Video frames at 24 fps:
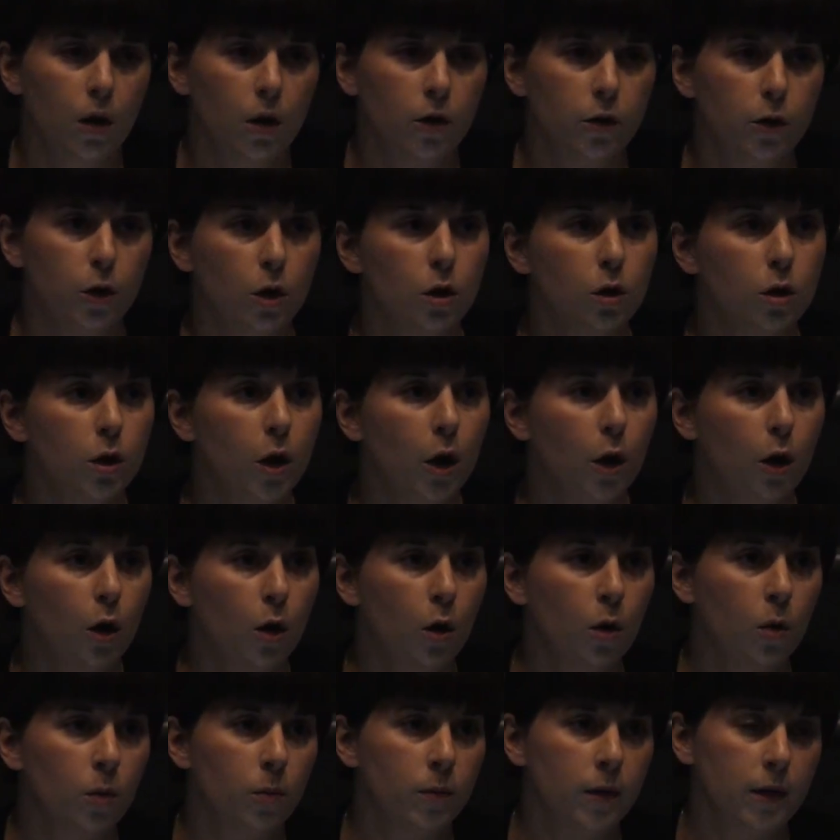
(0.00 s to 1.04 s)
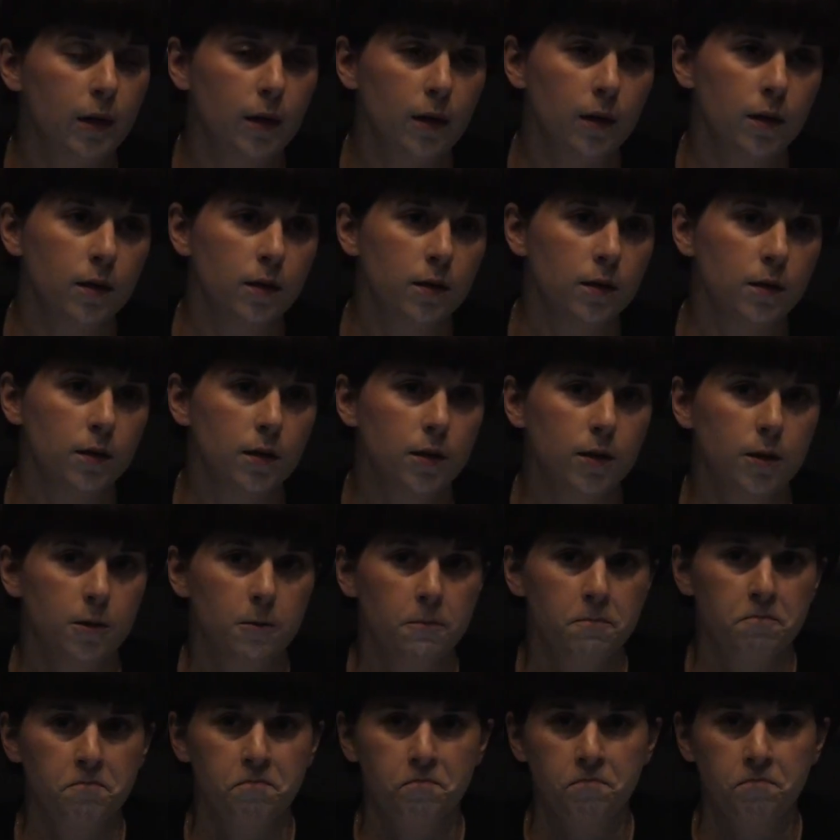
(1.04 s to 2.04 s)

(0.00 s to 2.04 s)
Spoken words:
the Good Home is